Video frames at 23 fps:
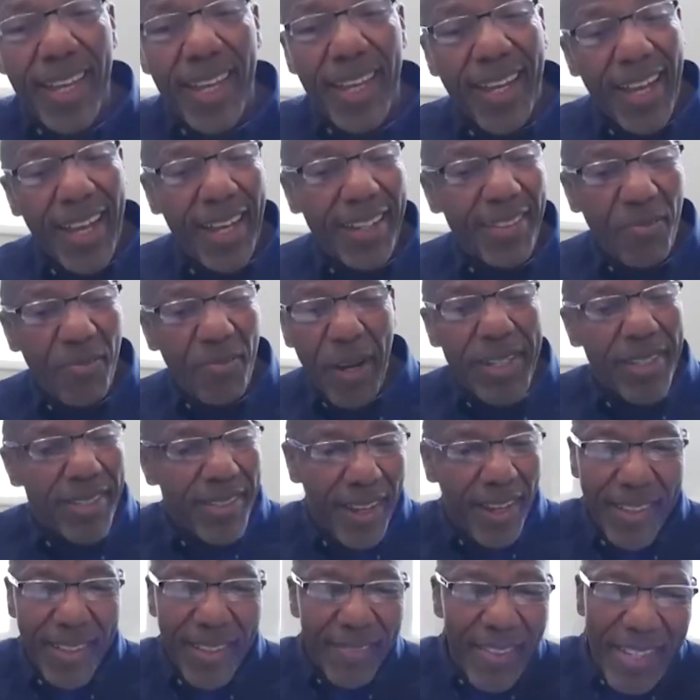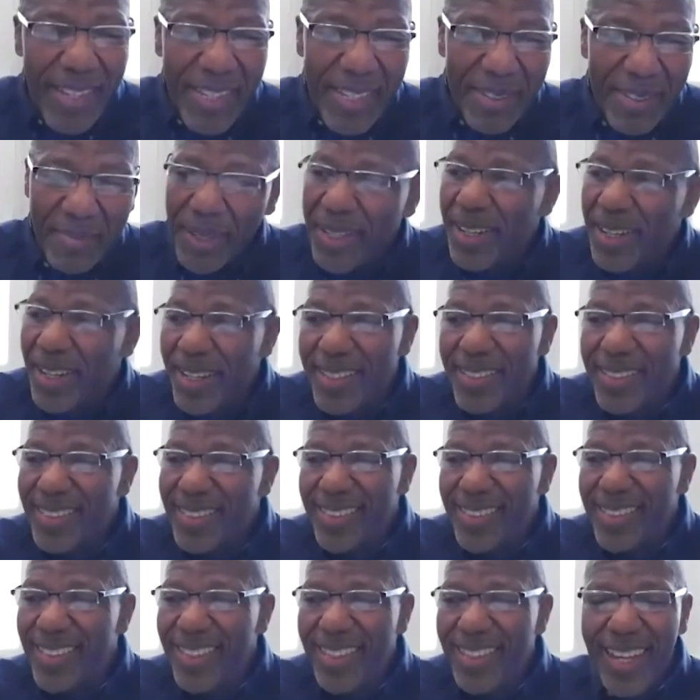now i raise all of this
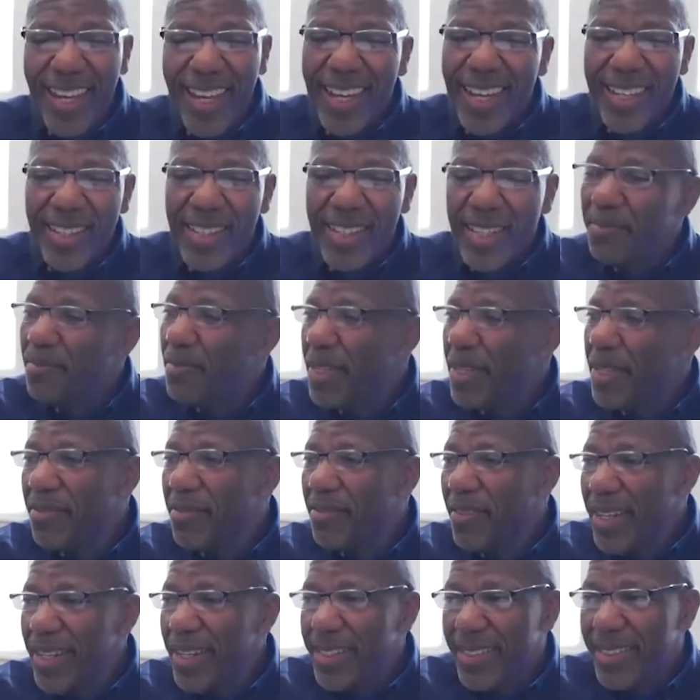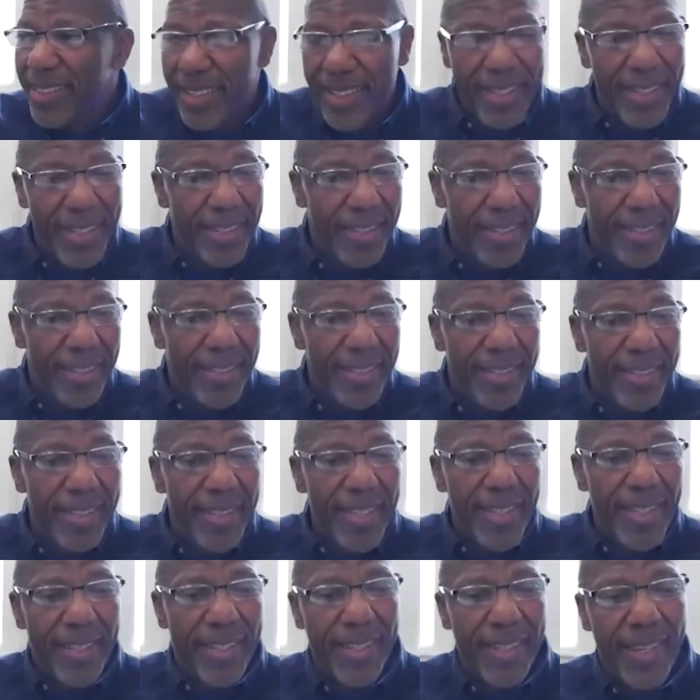because uh, in many ways this
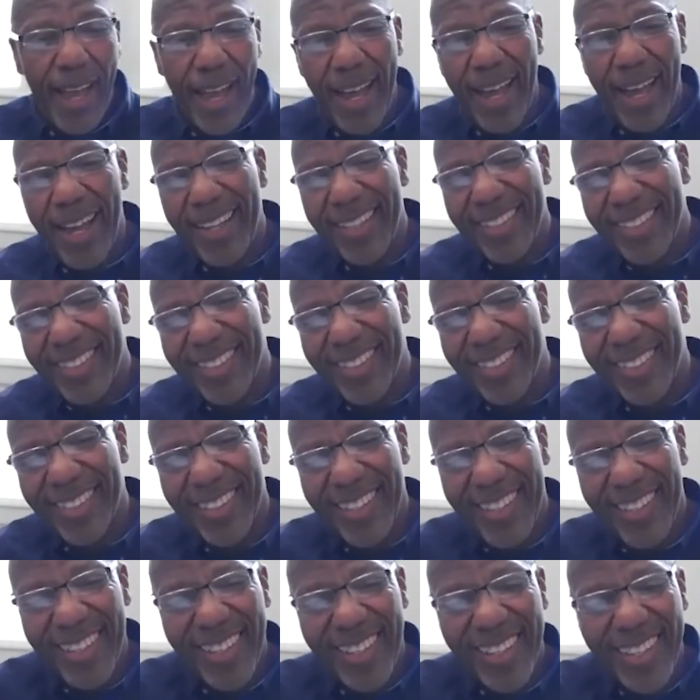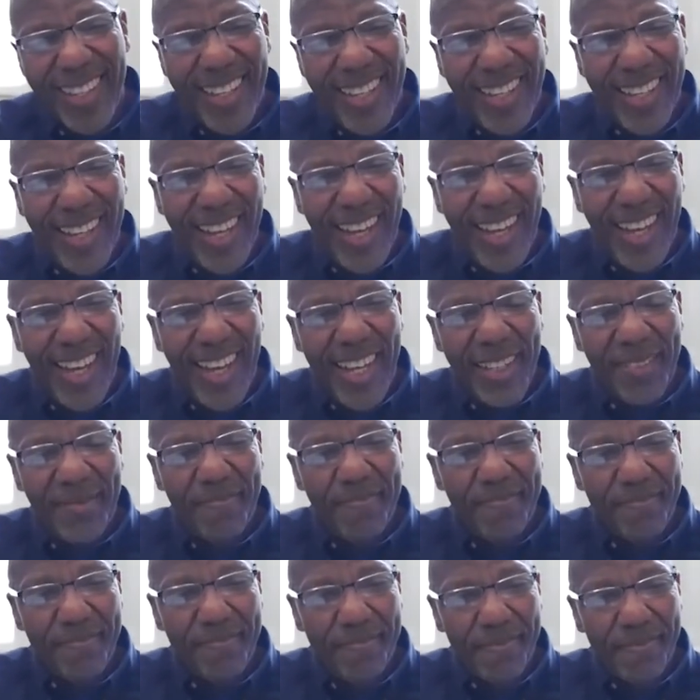this has
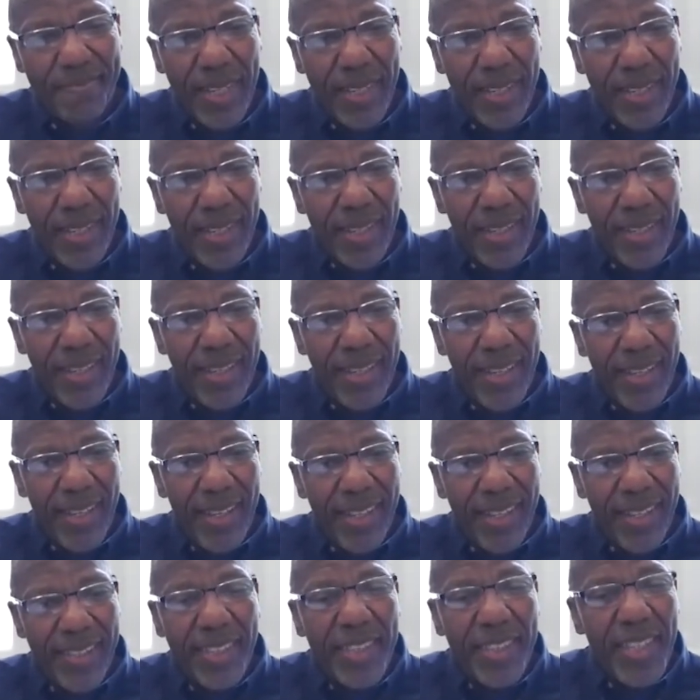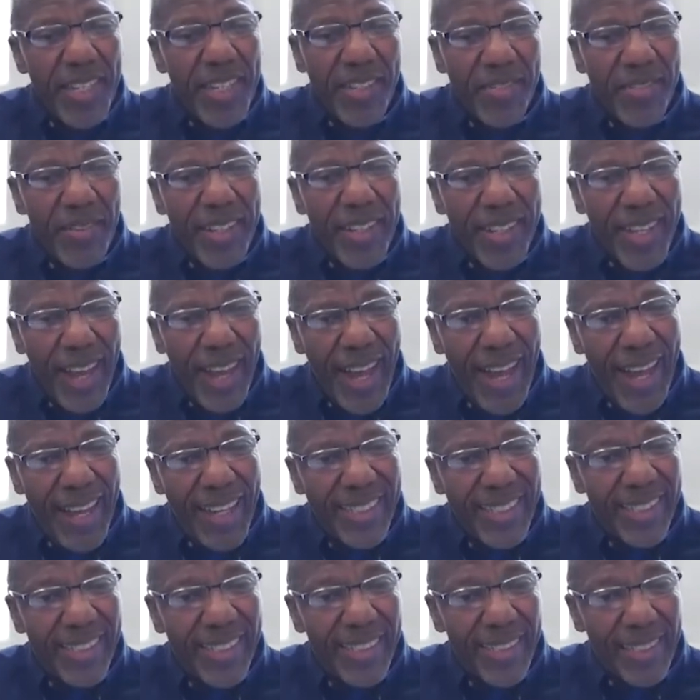um, the district
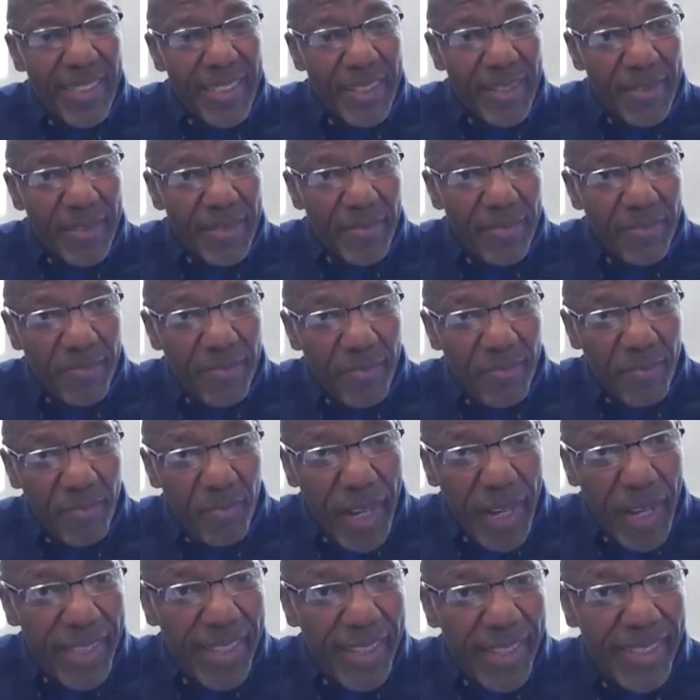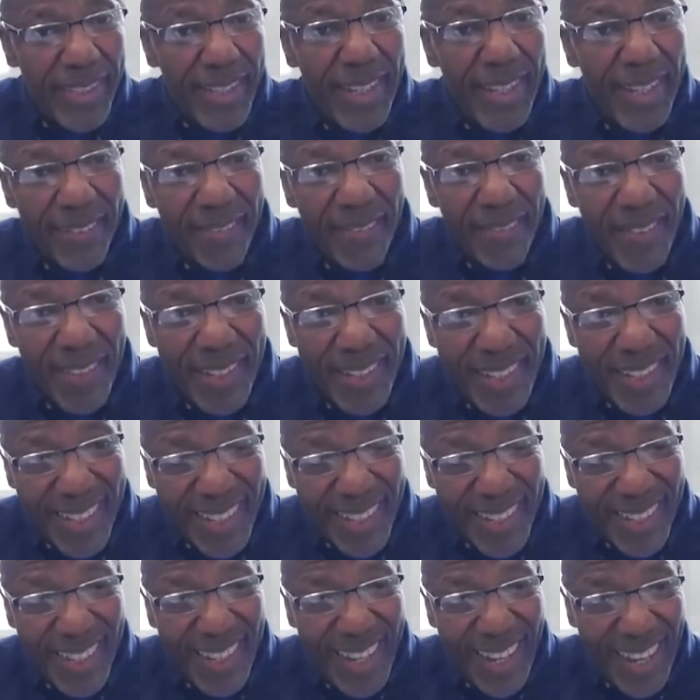has
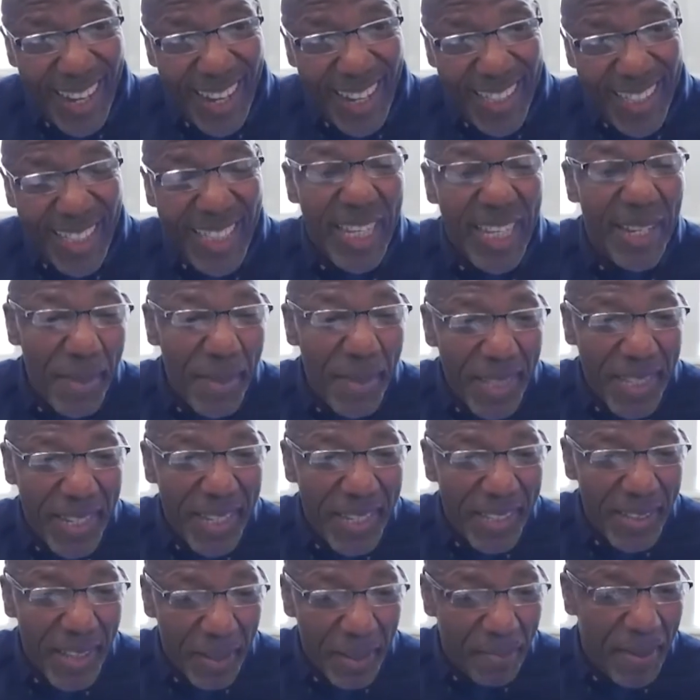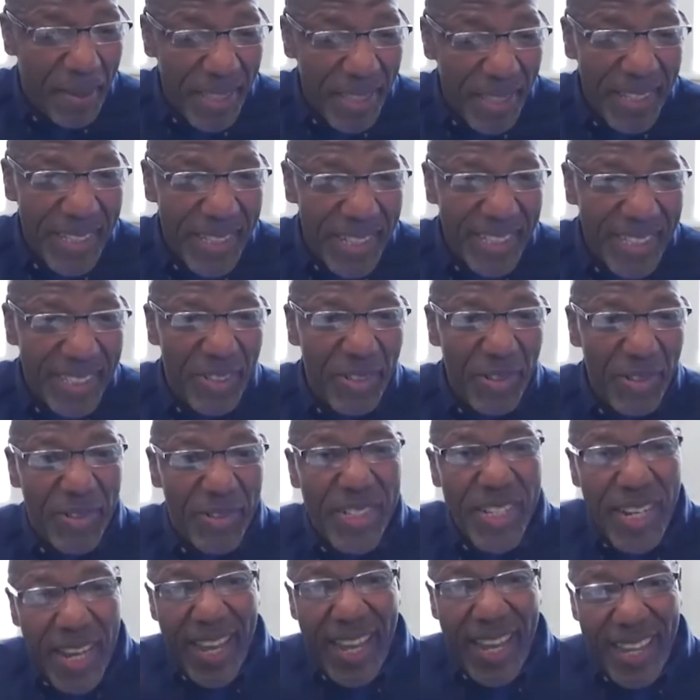relatively uh, limited ability to
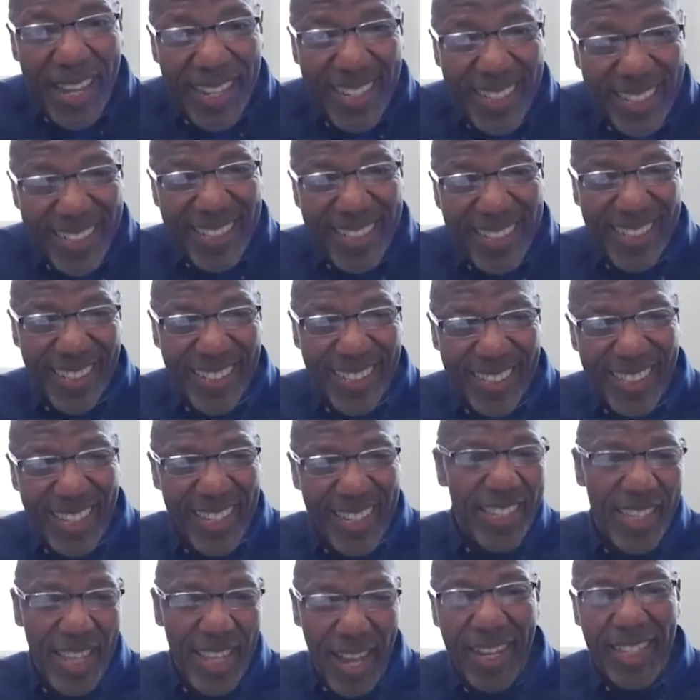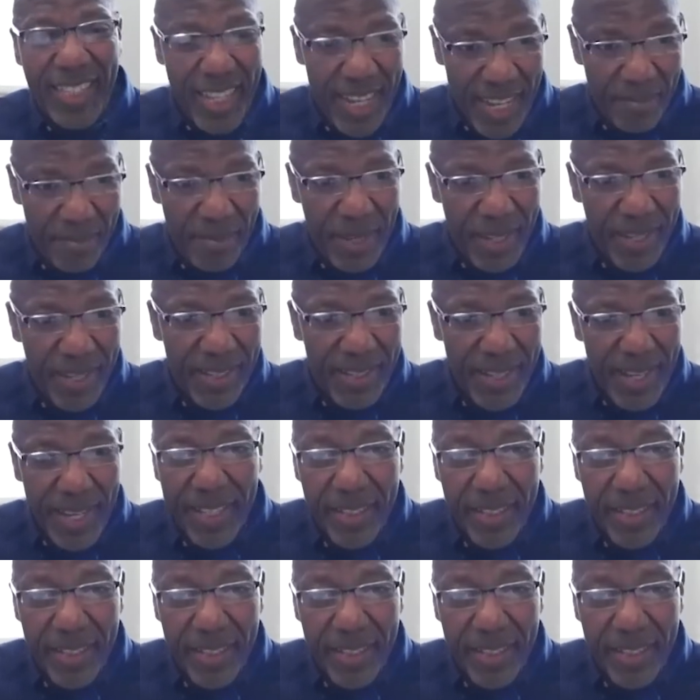change this dynamic